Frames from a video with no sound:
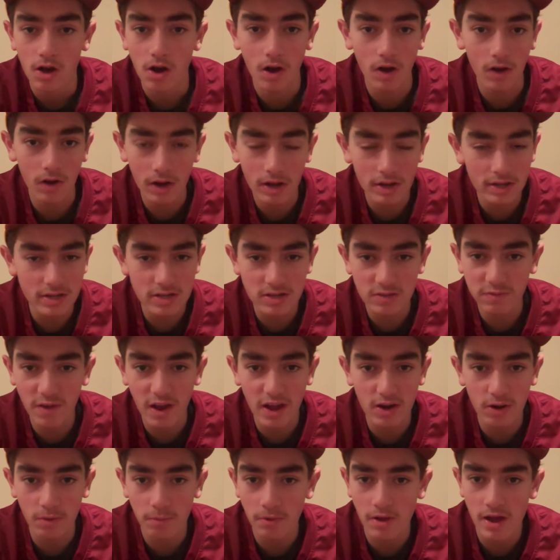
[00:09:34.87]
On this
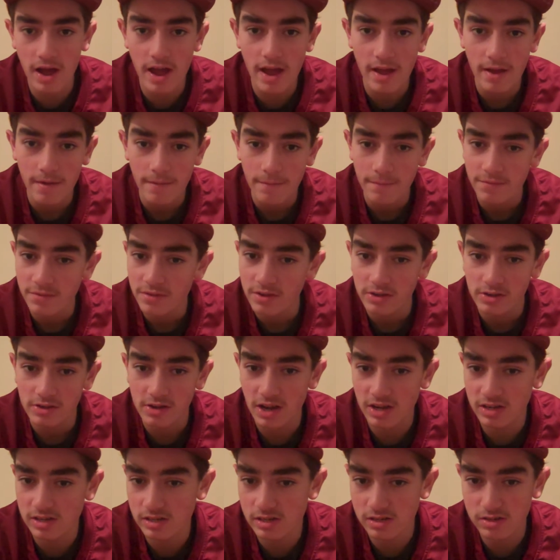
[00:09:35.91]
final play.
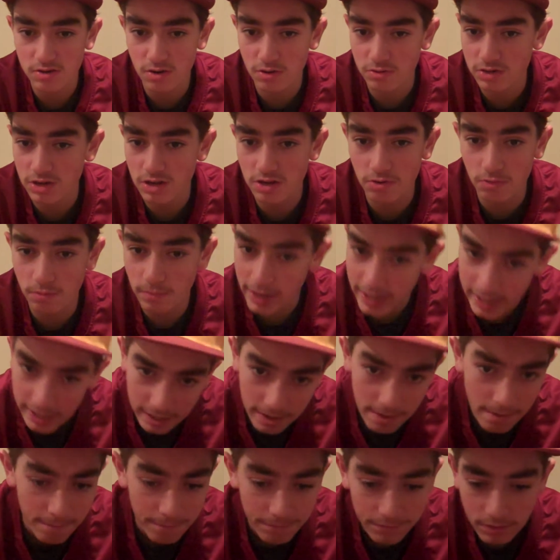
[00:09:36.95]
Cousins throws it to
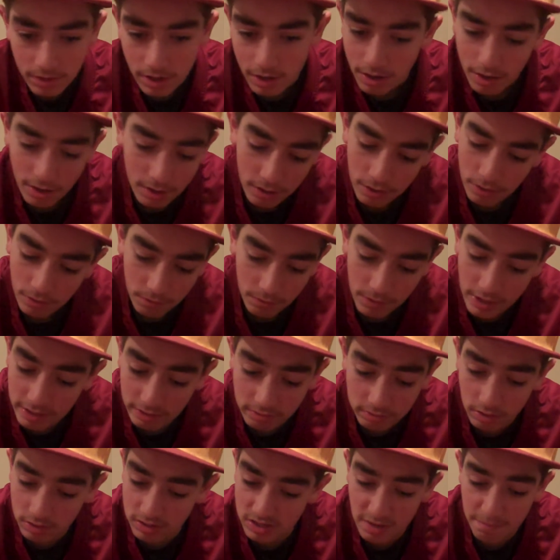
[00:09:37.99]
Reed.
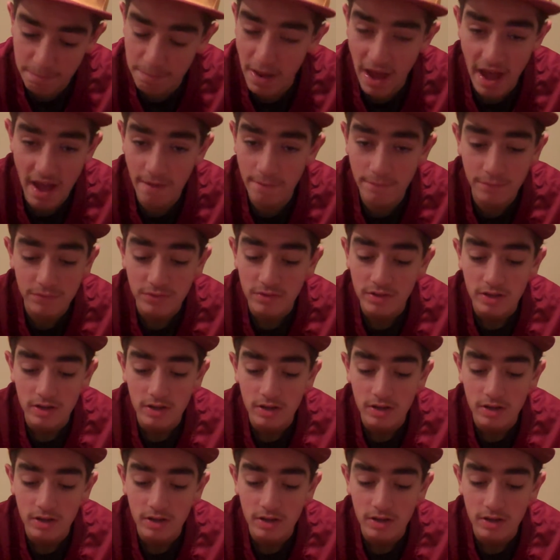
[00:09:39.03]
Reed throws it back.